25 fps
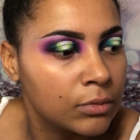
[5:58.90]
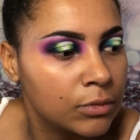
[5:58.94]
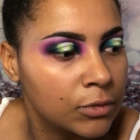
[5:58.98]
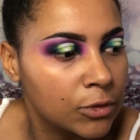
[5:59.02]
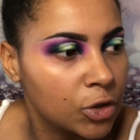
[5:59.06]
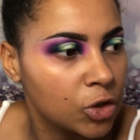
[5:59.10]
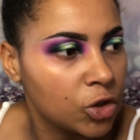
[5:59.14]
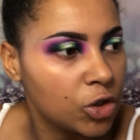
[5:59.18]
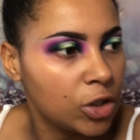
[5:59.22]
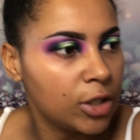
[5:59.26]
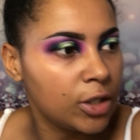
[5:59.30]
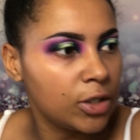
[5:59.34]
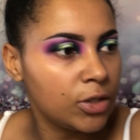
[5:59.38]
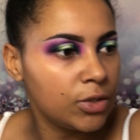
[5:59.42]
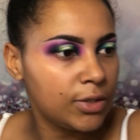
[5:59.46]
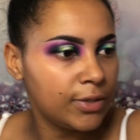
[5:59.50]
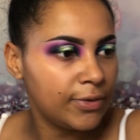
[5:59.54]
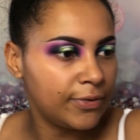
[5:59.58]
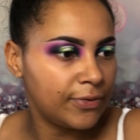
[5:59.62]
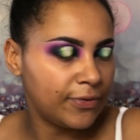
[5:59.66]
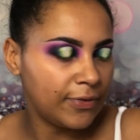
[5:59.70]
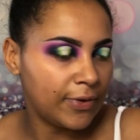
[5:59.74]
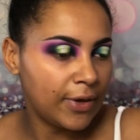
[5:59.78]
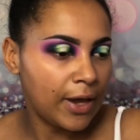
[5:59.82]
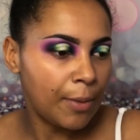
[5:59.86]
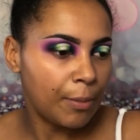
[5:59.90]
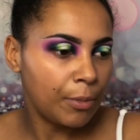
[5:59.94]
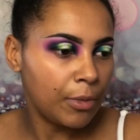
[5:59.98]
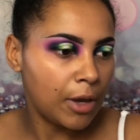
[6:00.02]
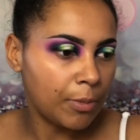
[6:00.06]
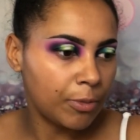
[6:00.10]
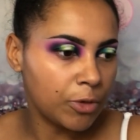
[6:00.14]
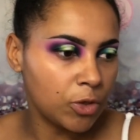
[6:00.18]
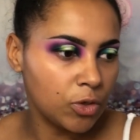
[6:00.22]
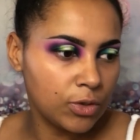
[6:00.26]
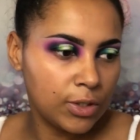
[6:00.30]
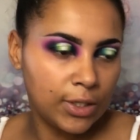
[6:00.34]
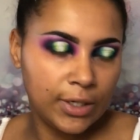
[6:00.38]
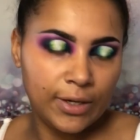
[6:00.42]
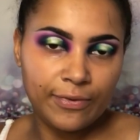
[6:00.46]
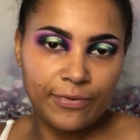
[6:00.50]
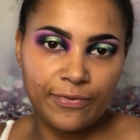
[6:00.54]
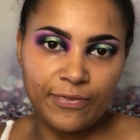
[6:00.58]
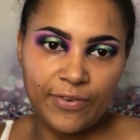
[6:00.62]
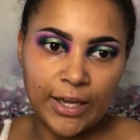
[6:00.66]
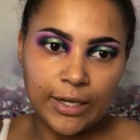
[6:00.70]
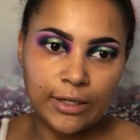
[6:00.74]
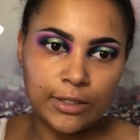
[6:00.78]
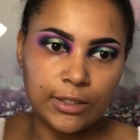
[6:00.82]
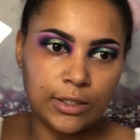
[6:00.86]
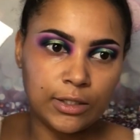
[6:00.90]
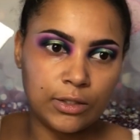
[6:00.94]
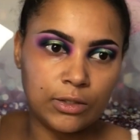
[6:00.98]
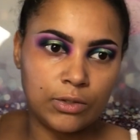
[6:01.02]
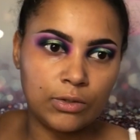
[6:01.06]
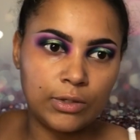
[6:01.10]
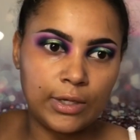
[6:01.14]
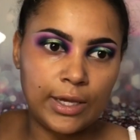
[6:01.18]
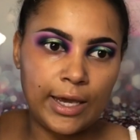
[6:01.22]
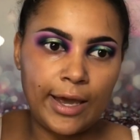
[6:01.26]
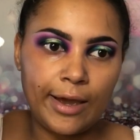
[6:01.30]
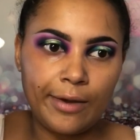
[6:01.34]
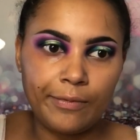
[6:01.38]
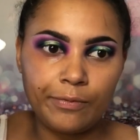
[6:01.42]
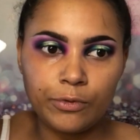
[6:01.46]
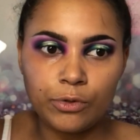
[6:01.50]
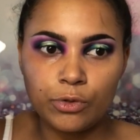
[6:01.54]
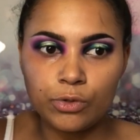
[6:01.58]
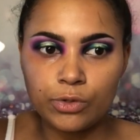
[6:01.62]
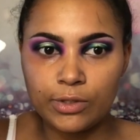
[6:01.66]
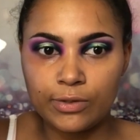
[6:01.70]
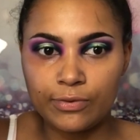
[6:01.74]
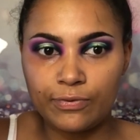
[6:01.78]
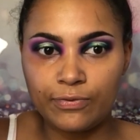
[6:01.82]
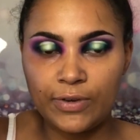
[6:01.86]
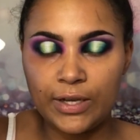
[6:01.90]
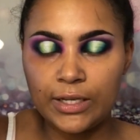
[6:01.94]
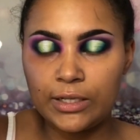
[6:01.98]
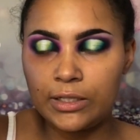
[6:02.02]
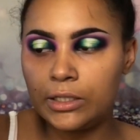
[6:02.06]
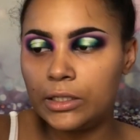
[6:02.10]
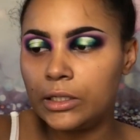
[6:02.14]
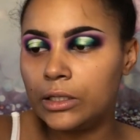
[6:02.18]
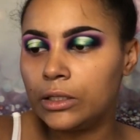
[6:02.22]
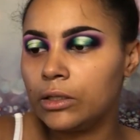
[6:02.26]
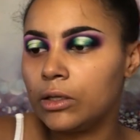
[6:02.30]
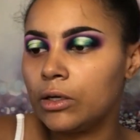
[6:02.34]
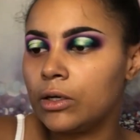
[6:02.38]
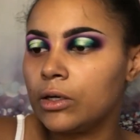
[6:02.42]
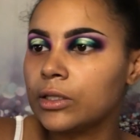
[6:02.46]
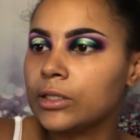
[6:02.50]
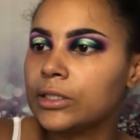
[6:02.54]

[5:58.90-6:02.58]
Should I use I'm using the Fenty today. I haven't used the Fenty in a long